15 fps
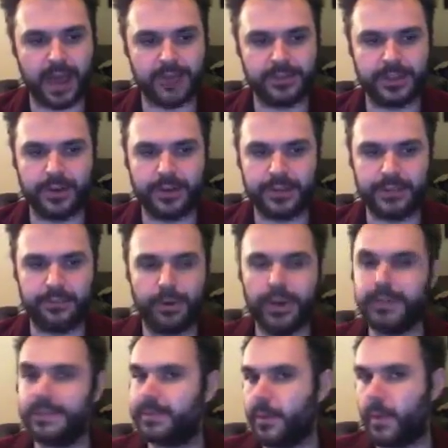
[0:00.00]
So it's a
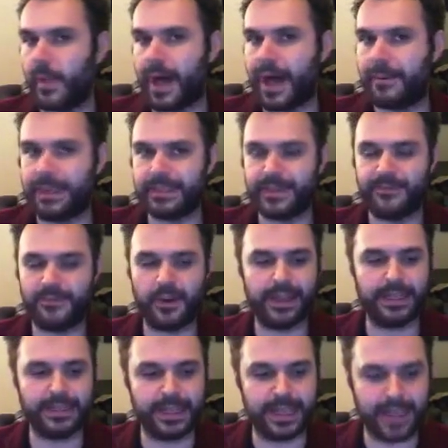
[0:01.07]
pretty small army. It's a very
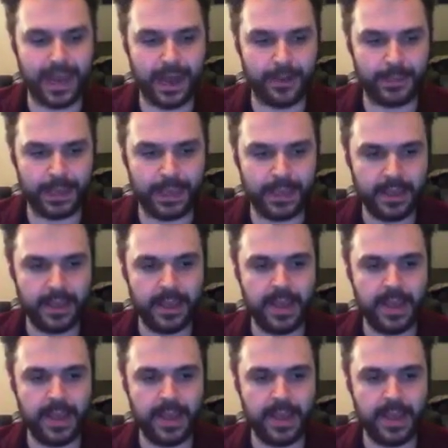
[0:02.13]
elite army.